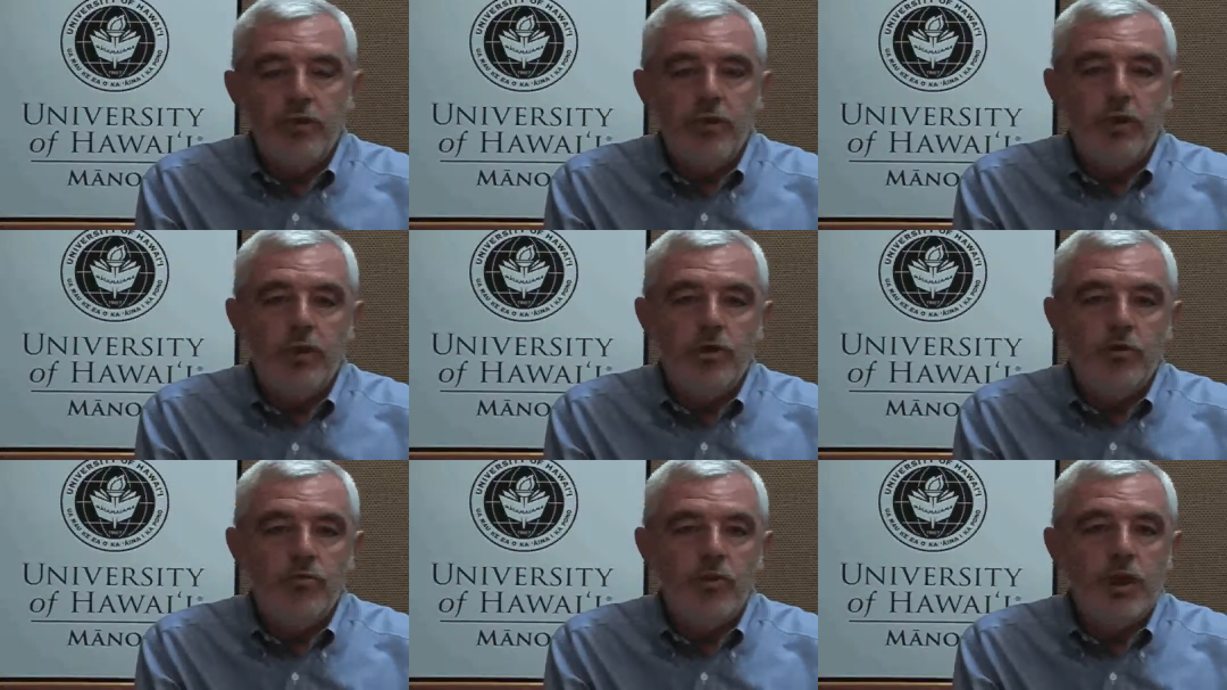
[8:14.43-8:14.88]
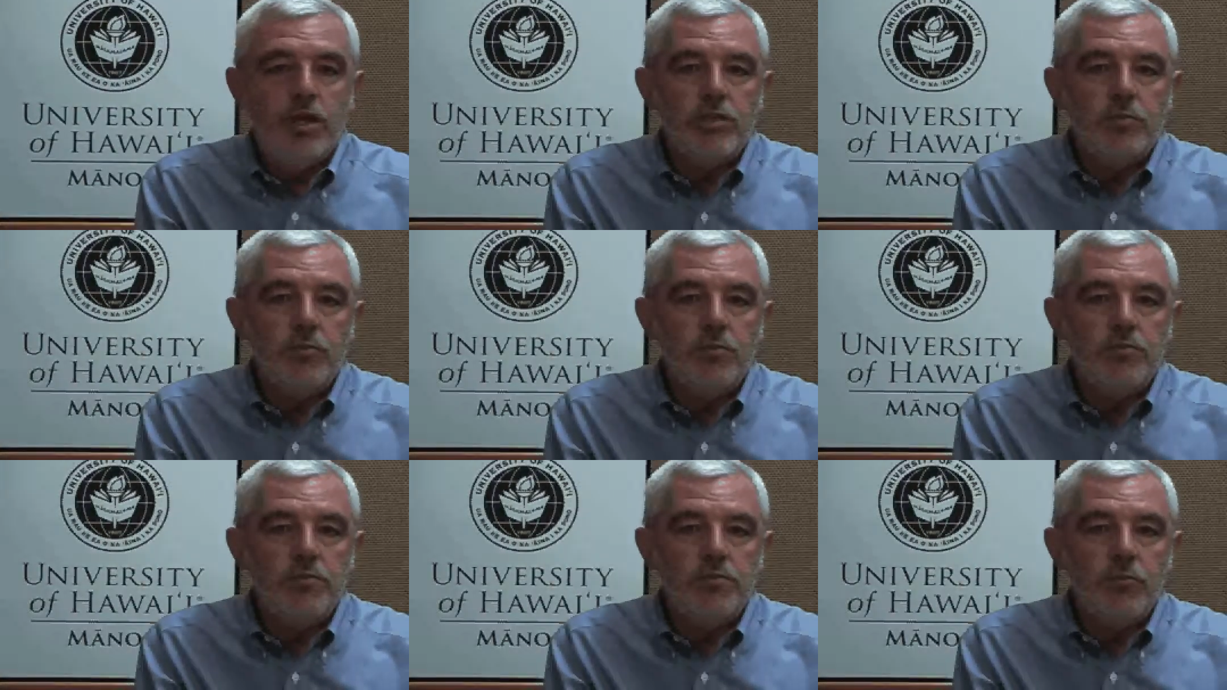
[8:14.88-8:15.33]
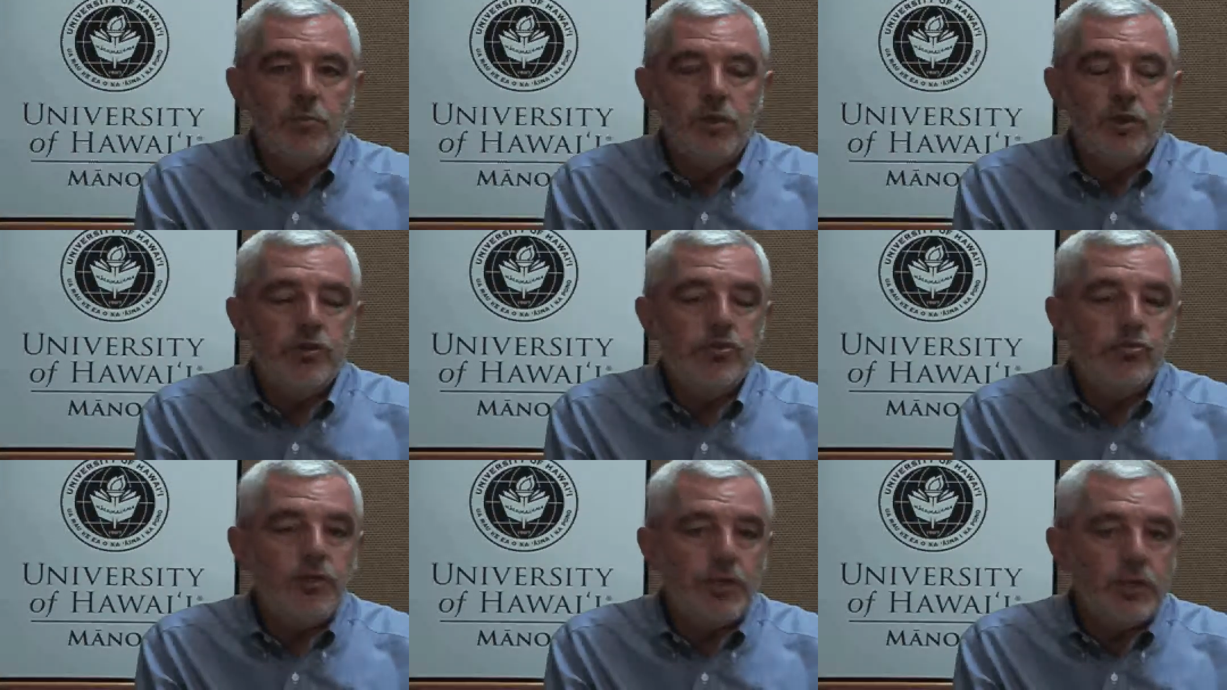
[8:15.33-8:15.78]
a grasp of what
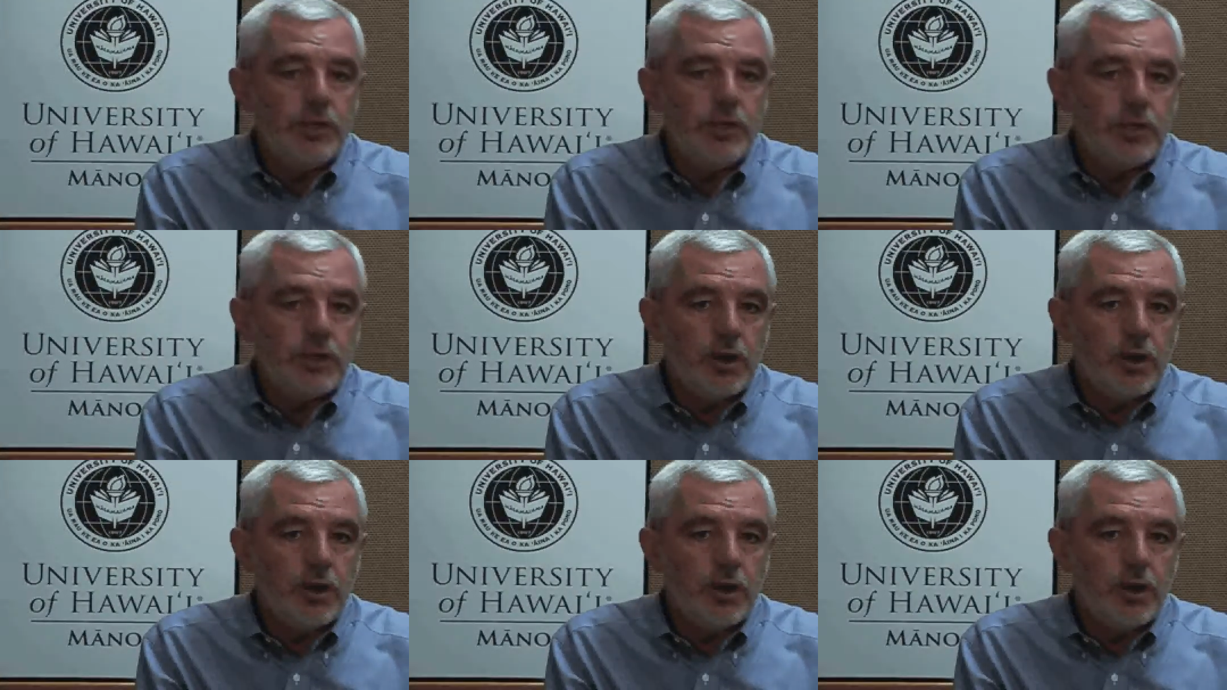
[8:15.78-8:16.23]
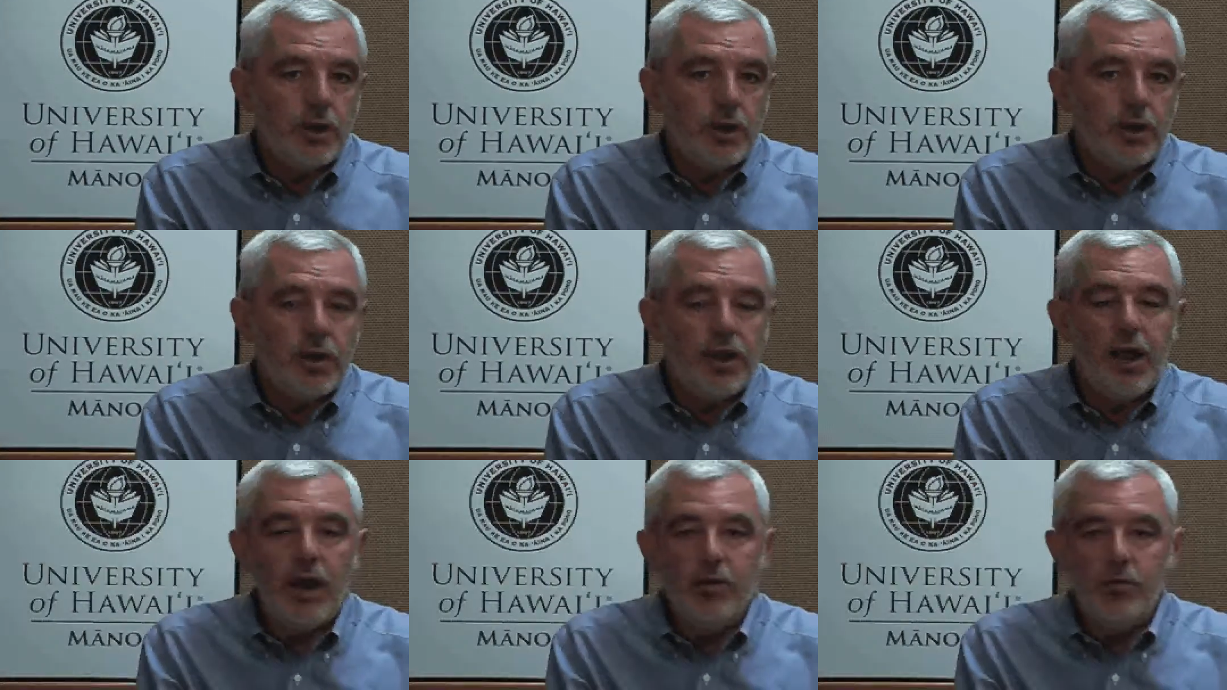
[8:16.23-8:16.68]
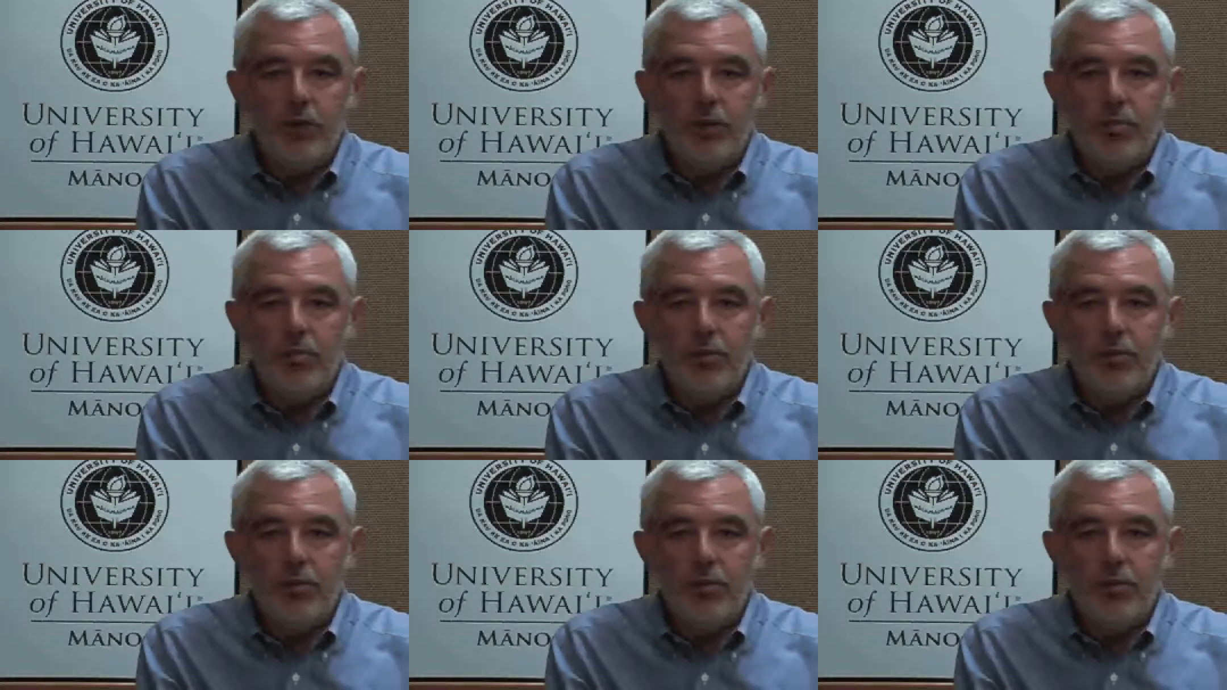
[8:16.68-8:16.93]
treaties are and how they